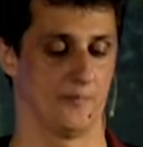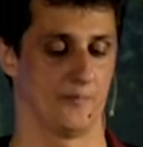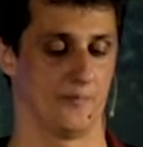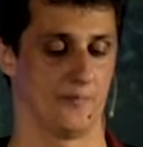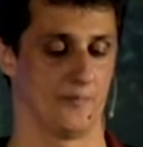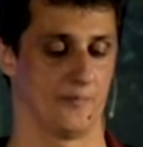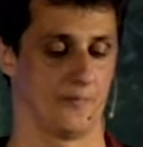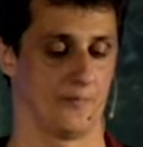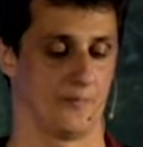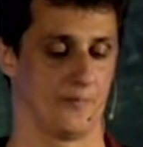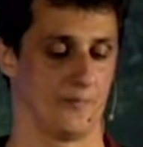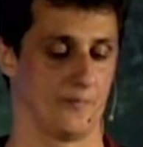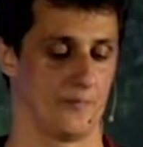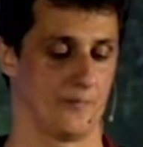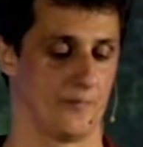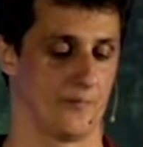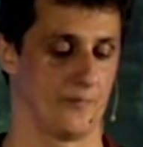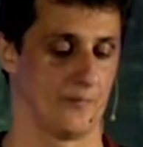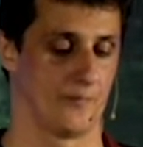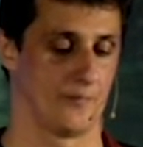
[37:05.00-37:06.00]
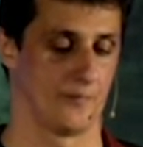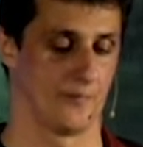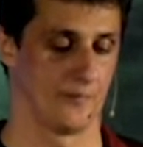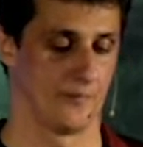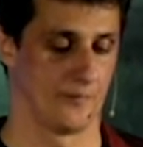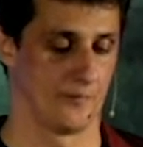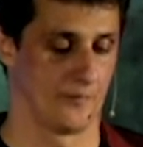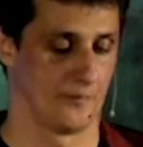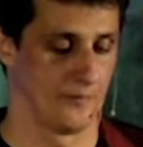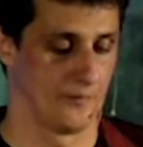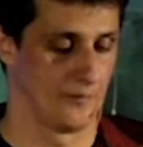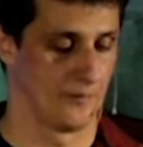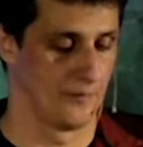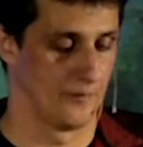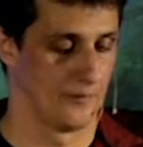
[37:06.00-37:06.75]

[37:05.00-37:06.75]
Nothing is said.